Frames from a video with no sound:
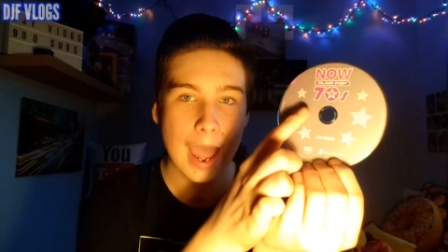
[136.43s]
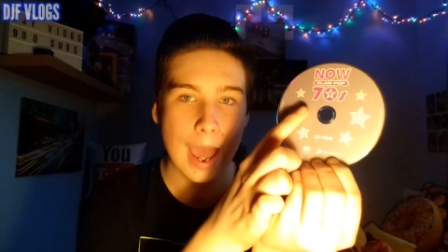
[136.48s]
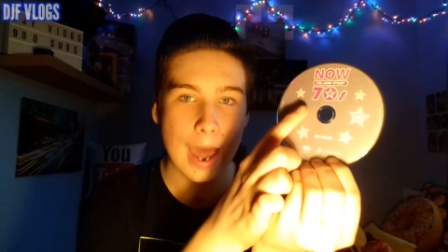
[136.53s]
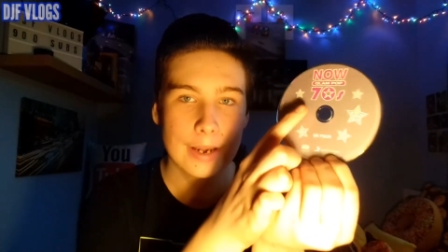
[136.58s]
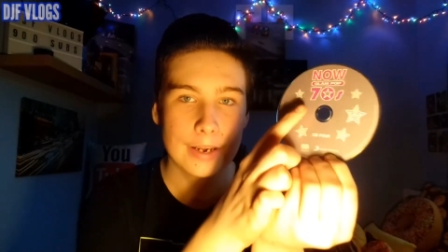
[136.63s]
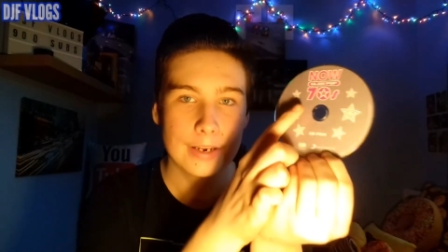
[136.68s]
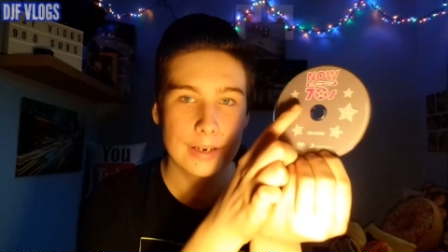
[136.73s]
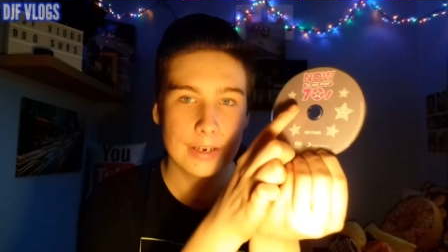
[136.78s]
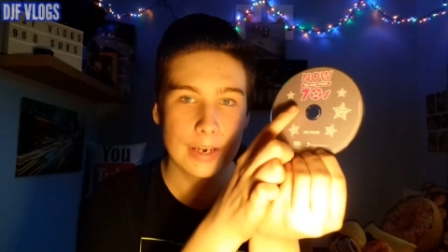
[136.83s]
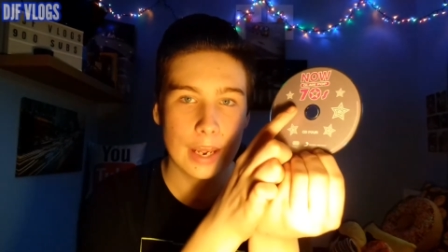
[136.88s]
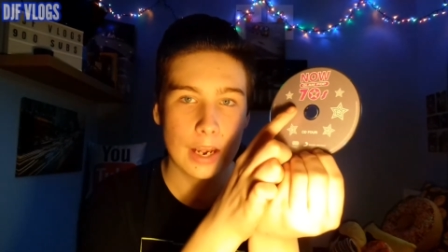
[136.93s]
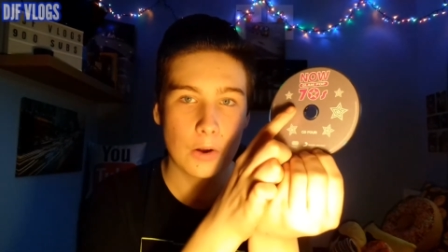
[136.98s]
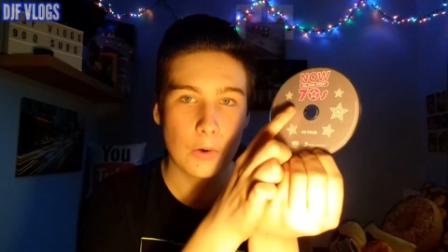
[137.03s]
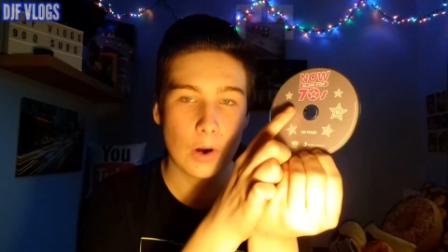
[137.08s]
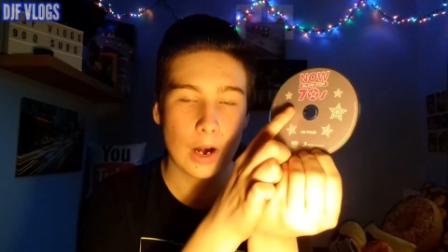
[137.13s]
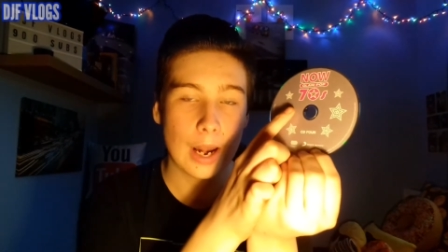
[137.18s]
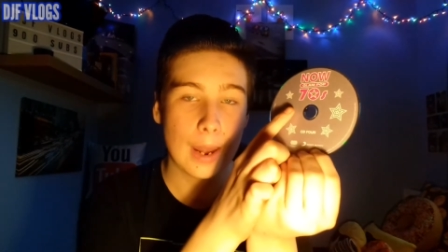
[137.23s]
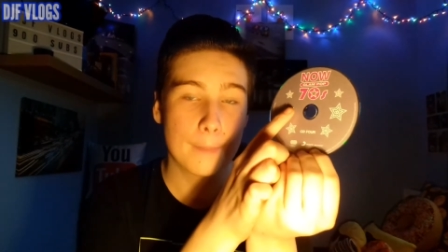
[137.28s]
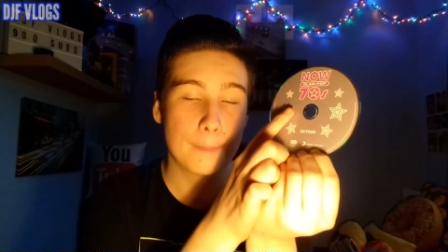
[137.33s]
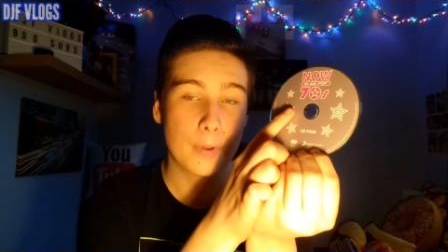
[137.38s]
and
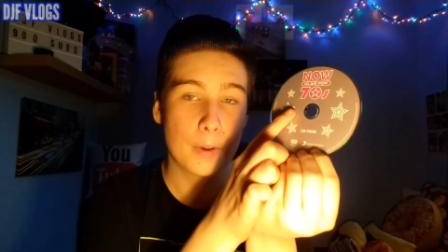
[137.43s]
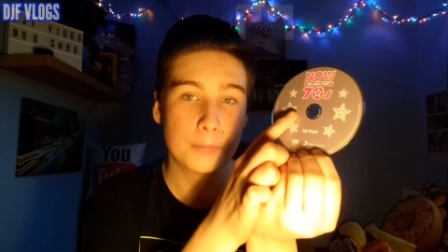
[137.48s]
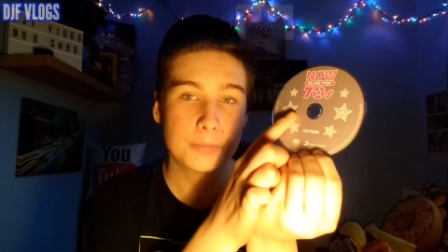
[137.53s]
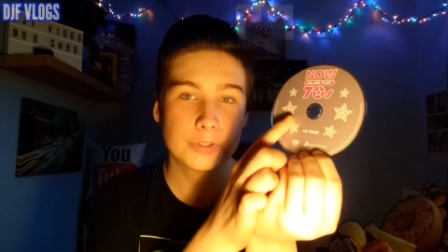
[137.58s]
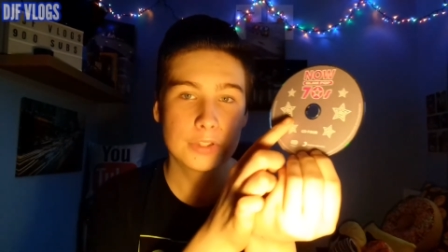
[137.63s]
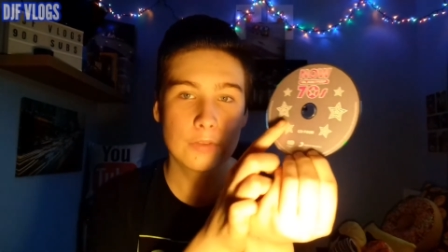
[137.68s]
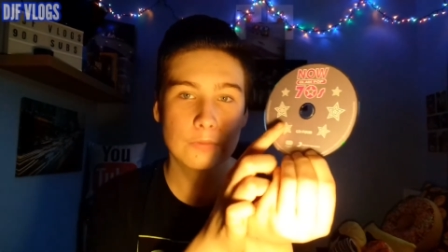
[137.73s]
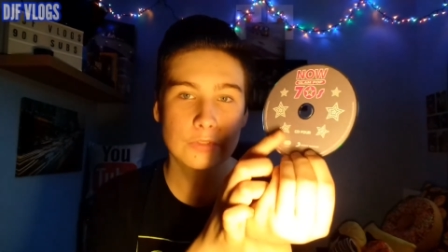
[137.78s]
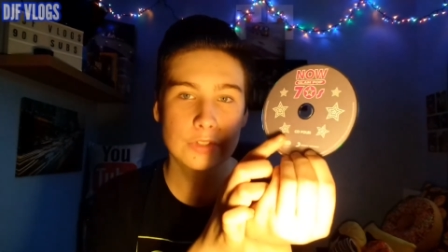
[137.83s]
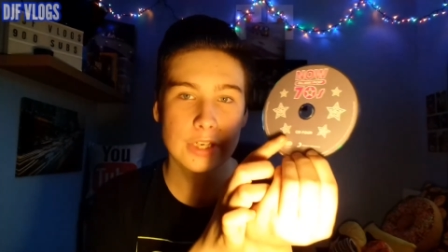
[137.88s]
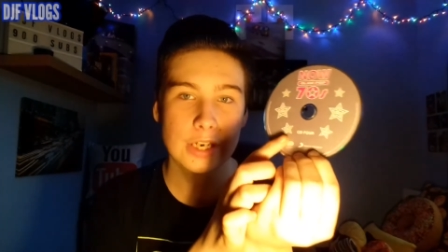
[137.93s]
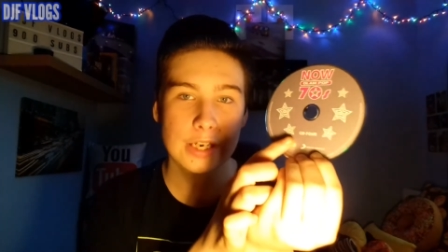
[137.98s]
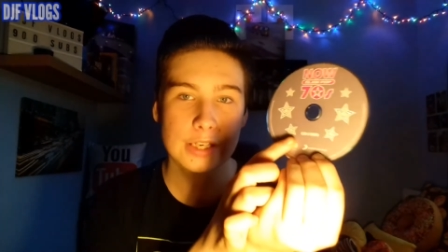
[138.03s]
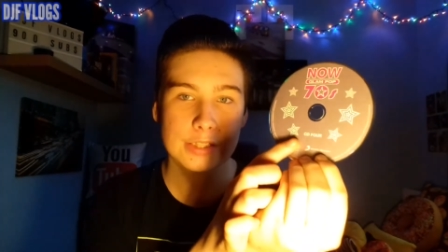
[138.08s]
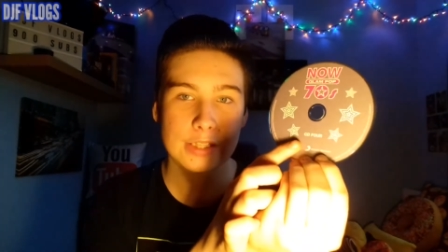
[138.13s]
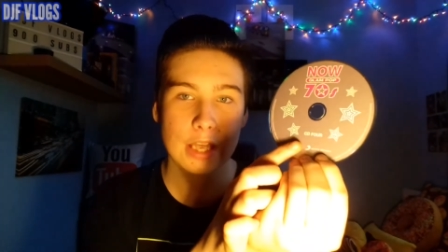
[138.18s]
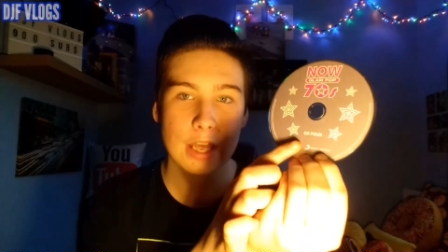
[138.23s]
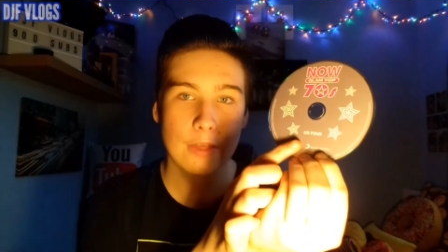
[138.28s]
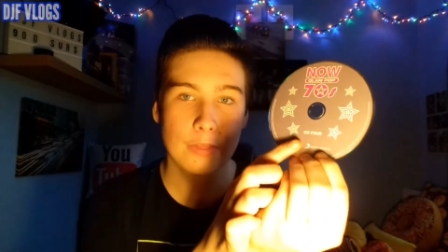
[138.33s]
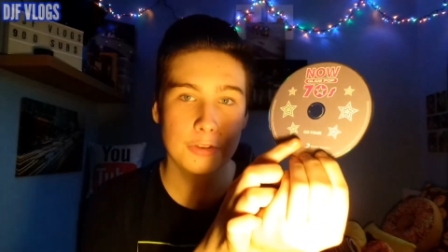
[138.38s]
now Glam Pop
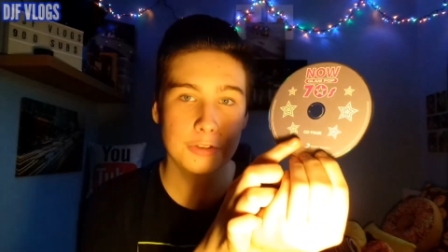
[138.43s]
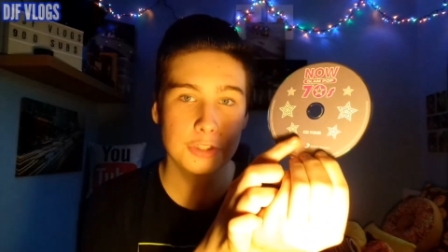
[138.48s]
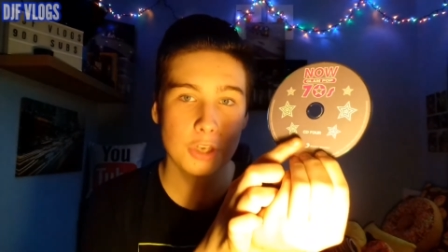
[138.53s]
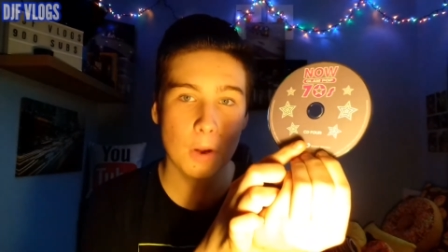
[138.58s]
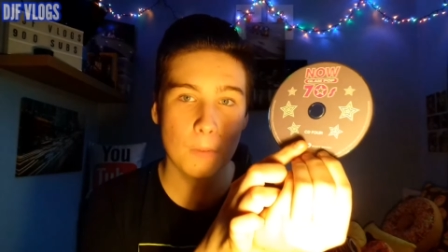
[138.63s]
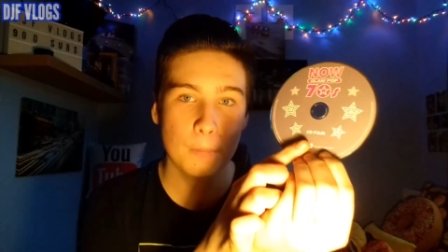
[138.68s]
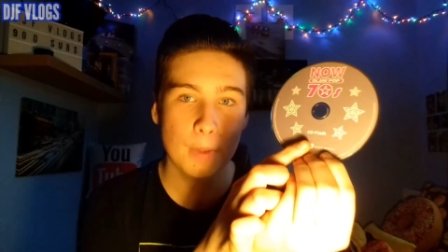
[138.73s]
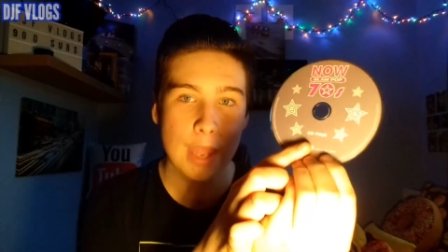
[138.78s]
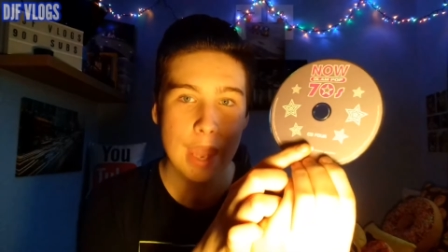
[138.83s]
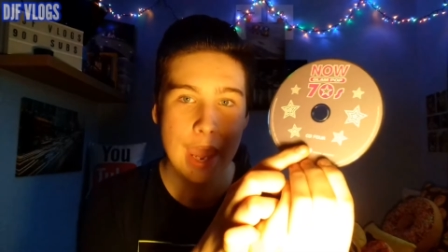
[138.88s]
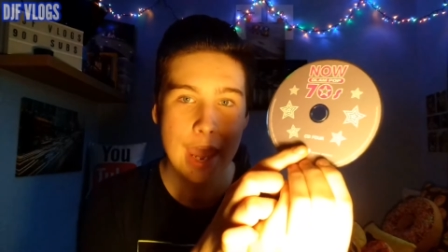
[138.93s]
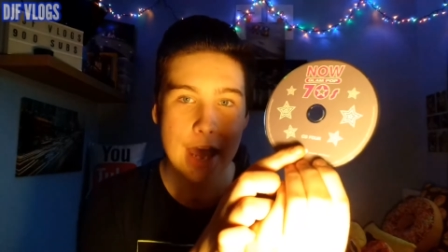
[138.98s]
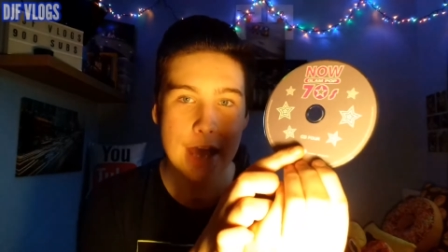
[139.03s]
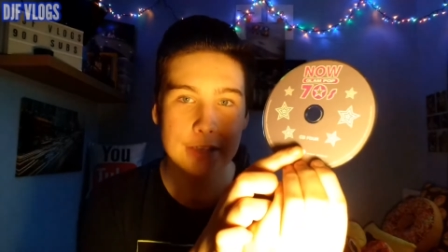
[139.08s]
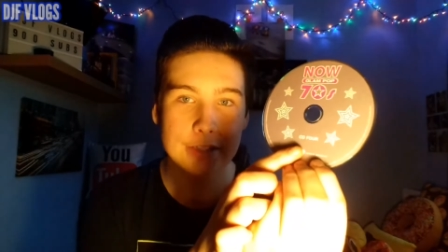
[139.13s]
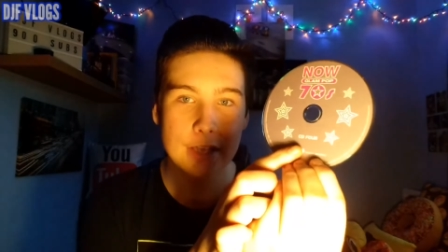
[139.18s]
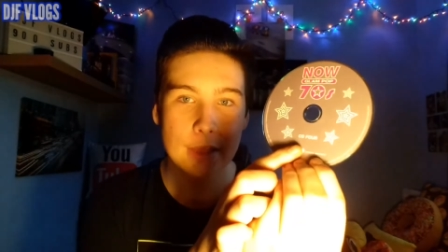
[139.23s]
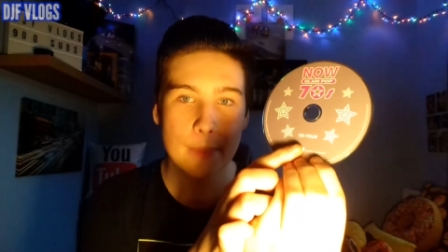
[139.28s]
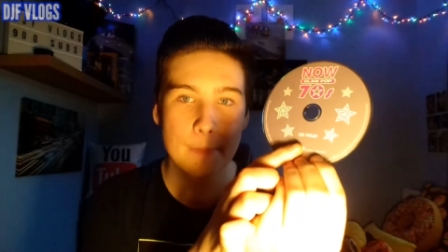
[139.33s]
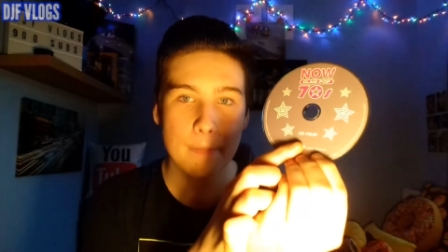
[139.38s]
70s at the top
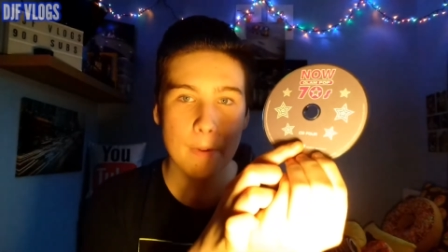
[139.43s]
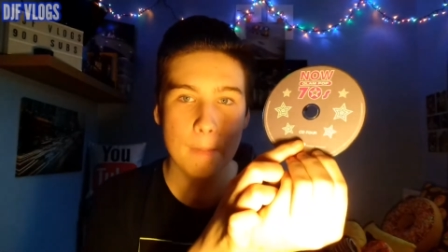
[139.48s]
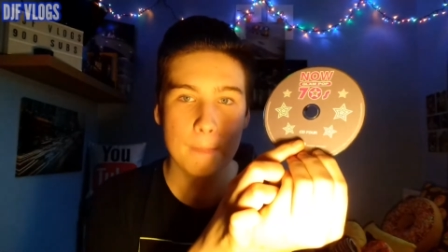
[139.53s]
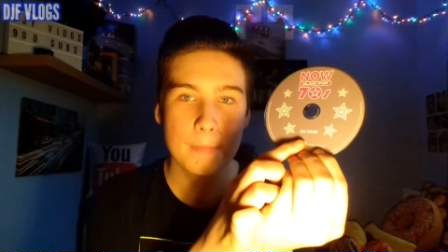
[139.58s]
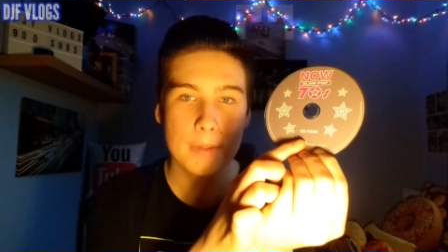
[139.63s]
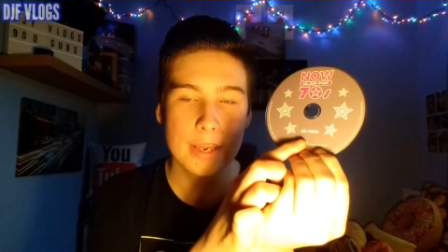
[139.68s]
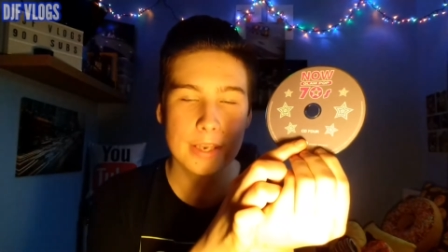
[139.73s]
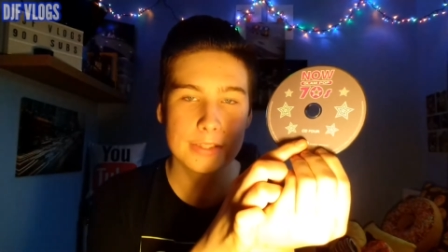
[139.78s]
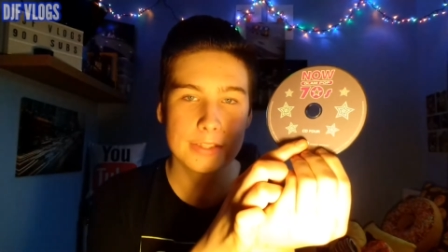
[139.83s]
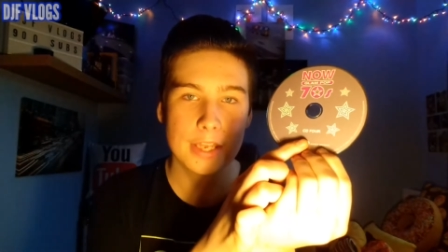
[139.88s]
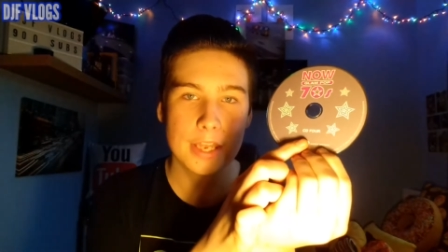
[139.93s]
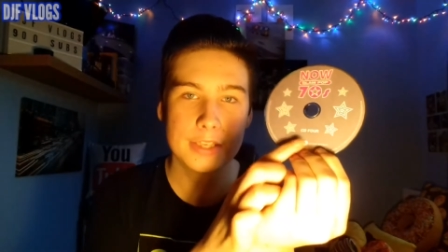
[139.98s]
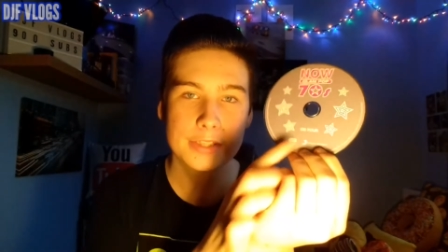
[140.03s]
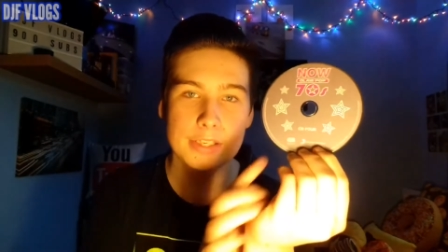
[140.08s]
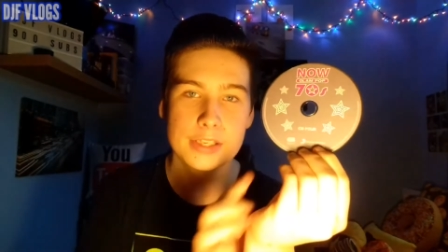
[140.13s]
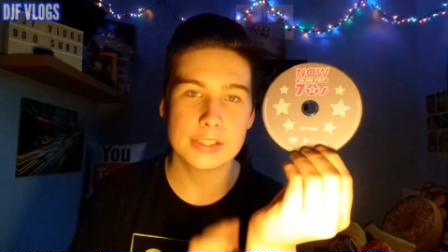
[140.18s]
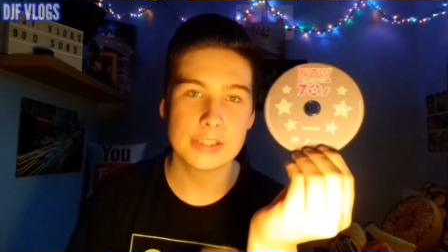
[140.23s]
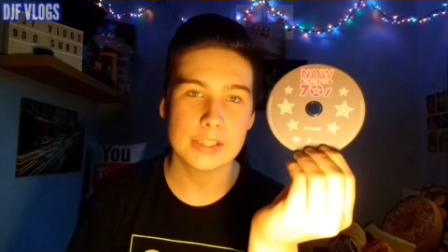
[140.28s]
and down the bottom it says